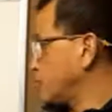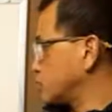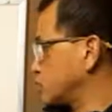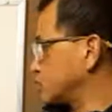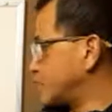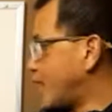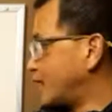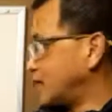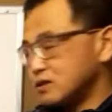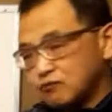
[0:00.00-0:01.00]
So
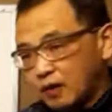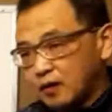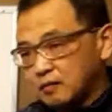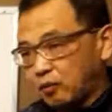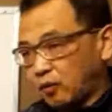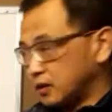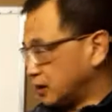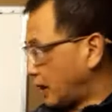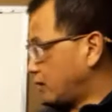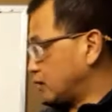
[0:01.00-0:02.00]
that is very
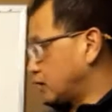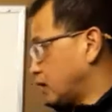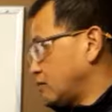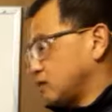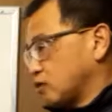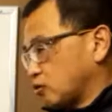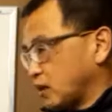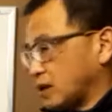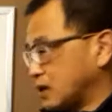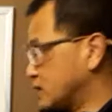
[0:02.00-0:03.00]
important. I want to give you a
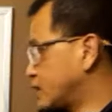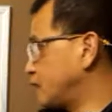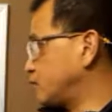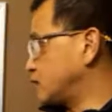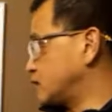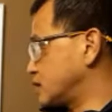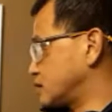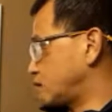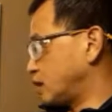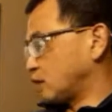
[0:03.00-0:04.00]
quick example in
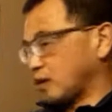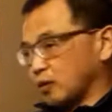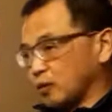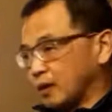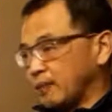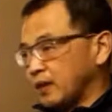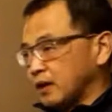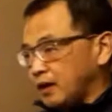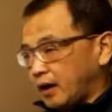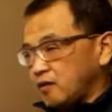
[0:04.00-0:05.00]
this particular one.
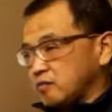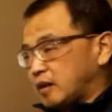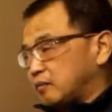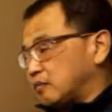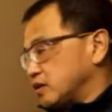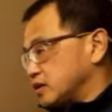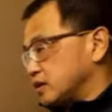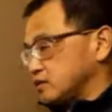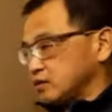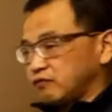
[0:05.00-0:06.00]
I remember
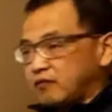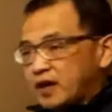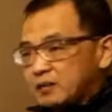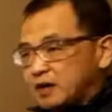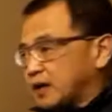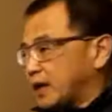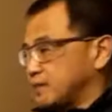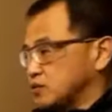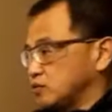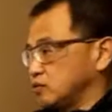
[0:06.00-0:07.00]
there's a family
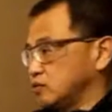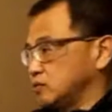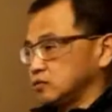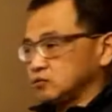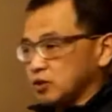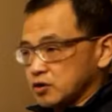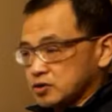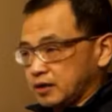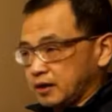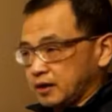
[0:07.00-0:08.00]
comes to
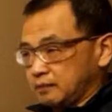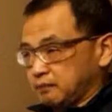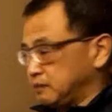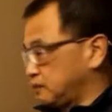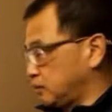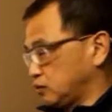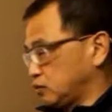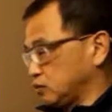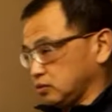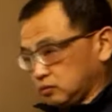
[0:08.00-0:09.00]
watch to
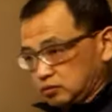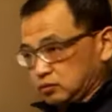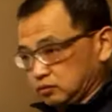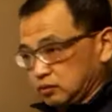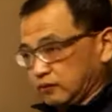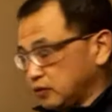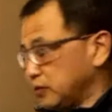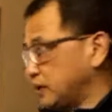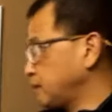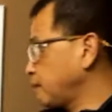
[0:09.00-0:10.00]
do the
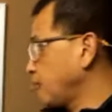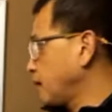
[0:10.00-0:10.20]
viewing.